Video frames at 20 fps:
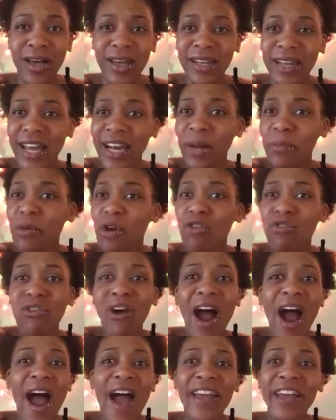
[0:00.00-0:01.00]
Let them
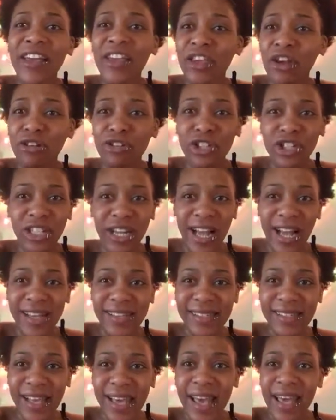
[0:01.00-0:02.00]
cry in your
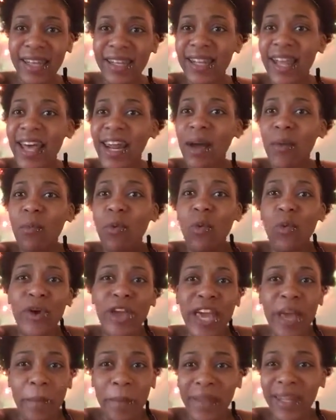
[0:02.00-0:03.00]
chest. Let them
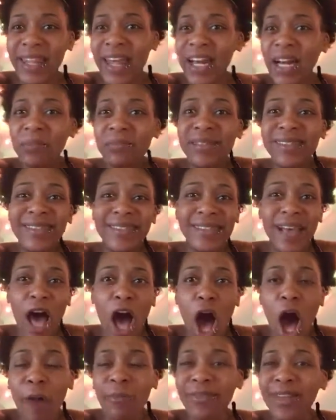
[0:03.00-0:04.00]
weep. Let them
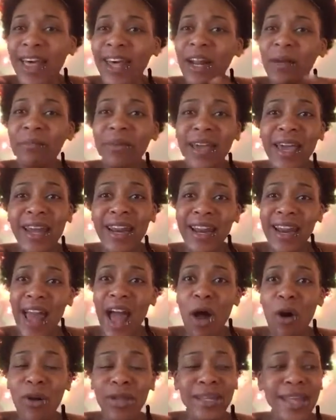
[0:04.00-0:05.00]
sob. Let them get it
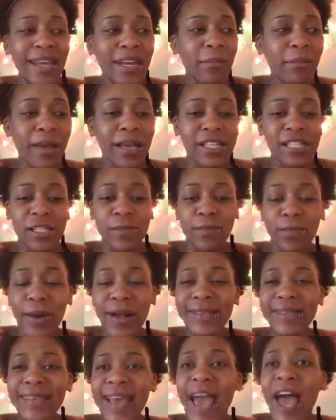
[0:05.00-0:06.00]
out. Let them
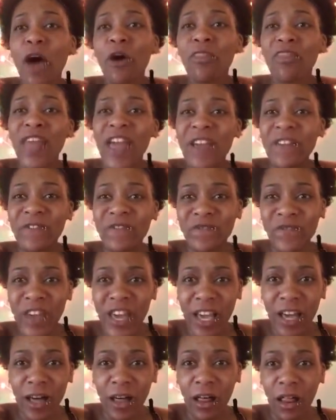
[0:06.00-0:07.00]
express how they
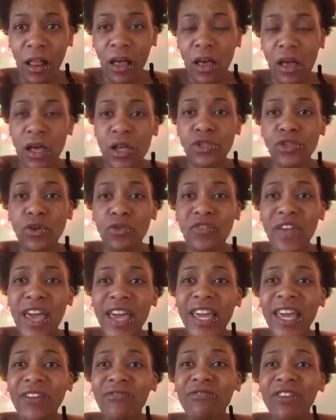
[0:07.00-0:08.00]
feel so
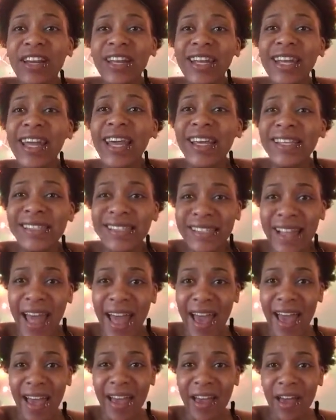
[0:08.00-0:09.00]
they can release
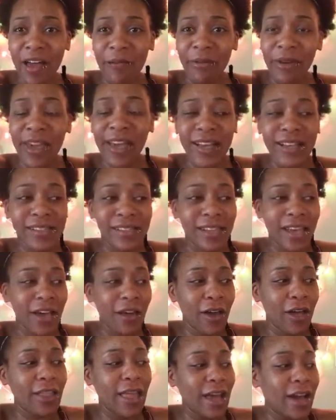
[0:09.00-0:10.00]
that. Because
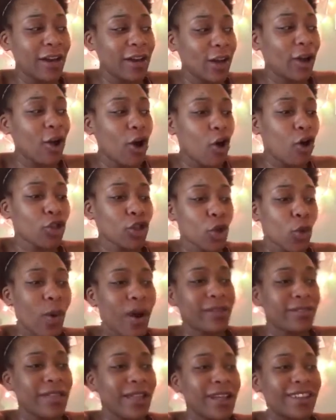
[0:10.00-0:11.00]
they're going to go
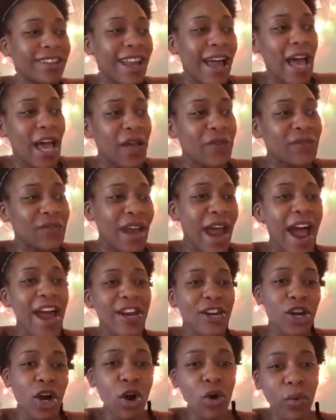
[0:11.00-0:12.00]
throughout their life
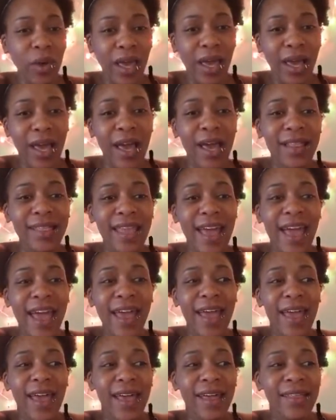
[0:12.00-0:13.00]
not knowing
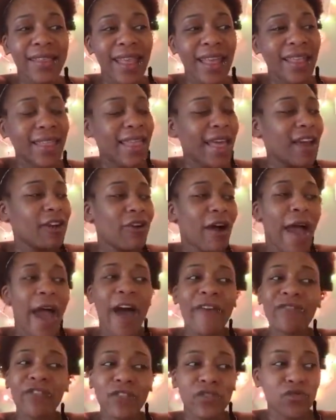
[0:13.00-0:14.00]
that they don't
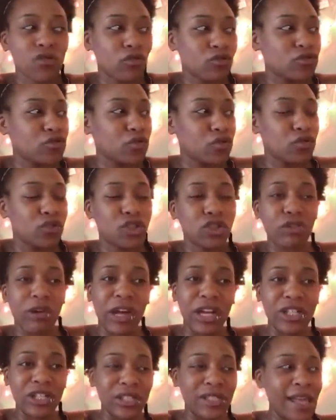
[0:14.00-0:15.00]
have to talk to
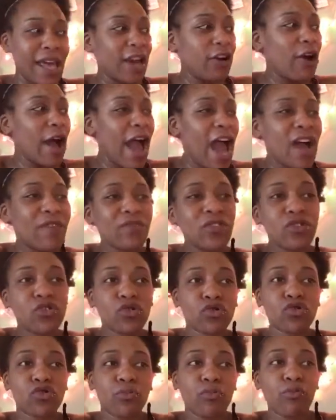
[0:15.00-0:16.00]
strangers. They don't have to
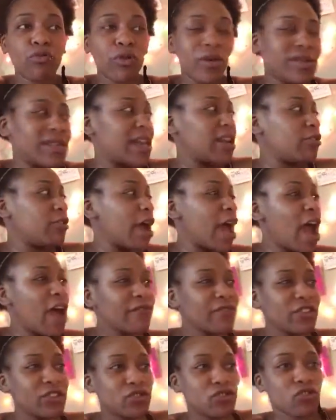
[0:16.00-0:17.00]
talk to boys. They don't
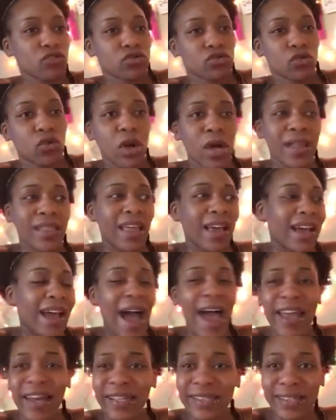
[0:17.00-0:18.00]
have to talk to the
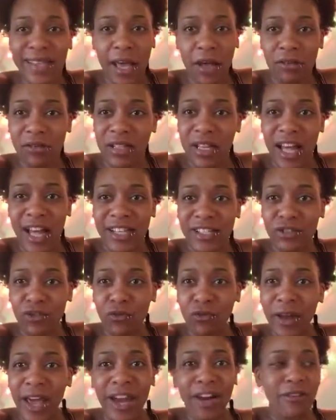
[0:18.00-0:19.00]
guidance counselor at
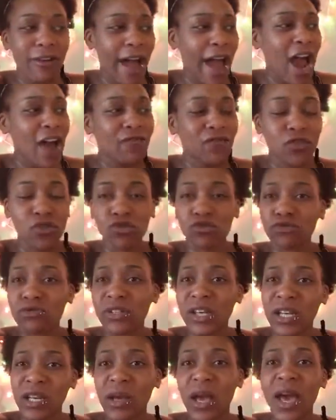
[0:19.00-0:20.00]
school. They don't have to talk
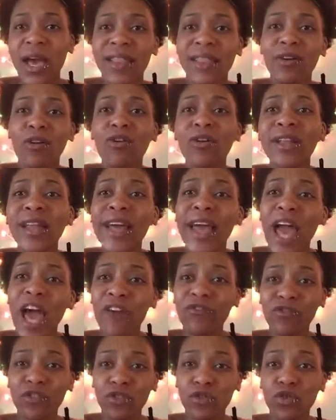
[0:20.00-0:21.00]
to any. All they
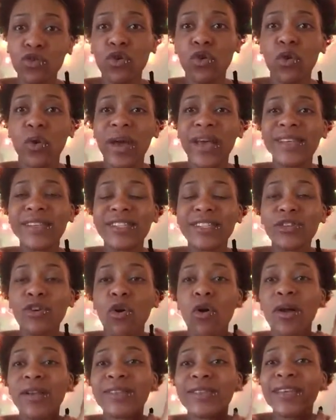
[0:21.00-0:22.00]
have to do is
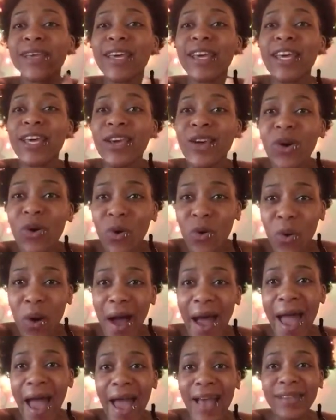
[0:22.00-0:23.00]
talk to you
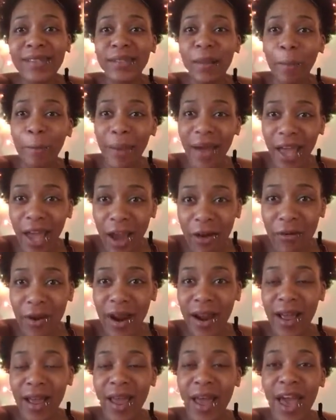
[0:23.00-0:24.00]
as the
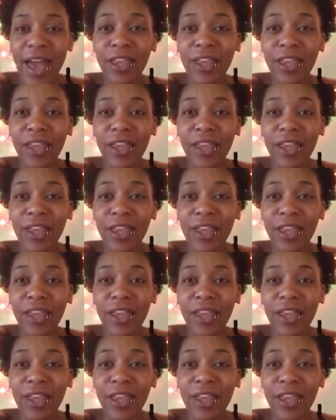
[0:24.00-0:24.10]
parent.